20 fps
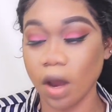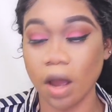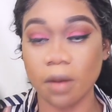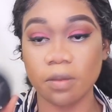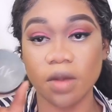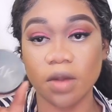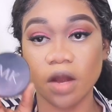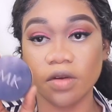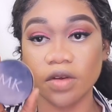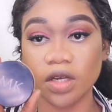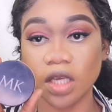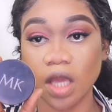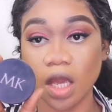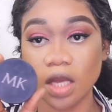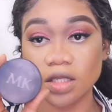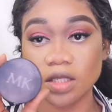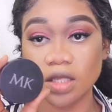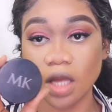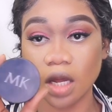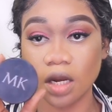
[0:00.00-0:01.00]
my Mary
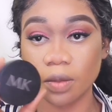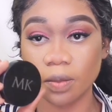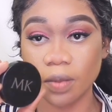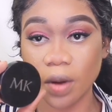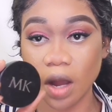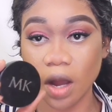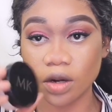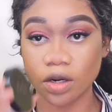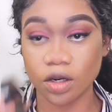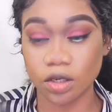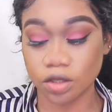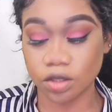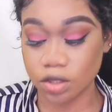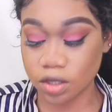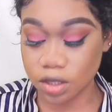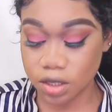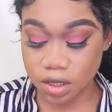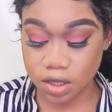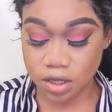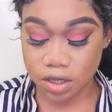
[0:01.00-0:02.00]
Kay setting powder
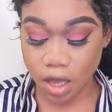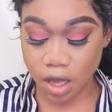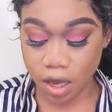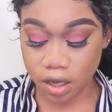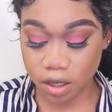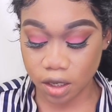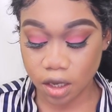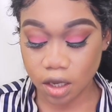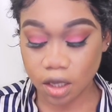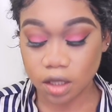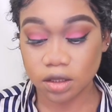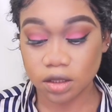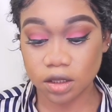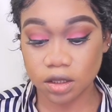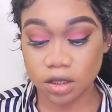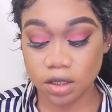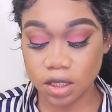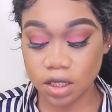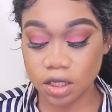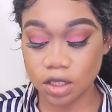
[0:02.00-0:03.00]
to set the
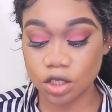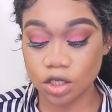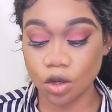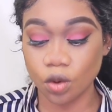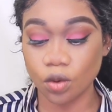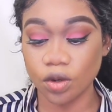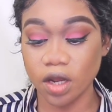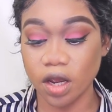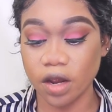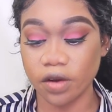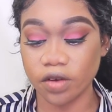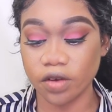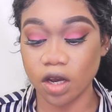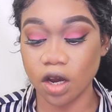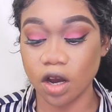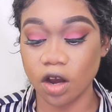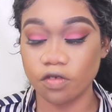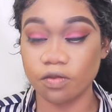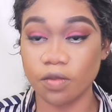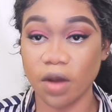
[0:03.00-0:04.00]
T-zone area
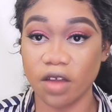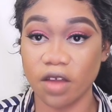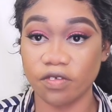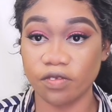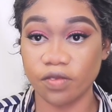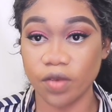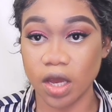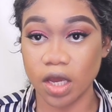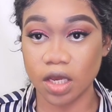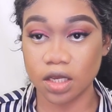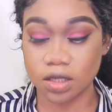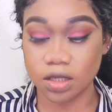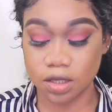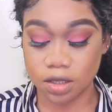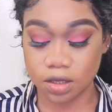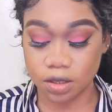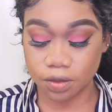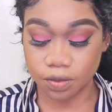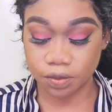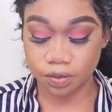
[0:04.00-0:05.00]
of my
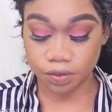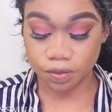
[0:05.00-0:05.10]
face.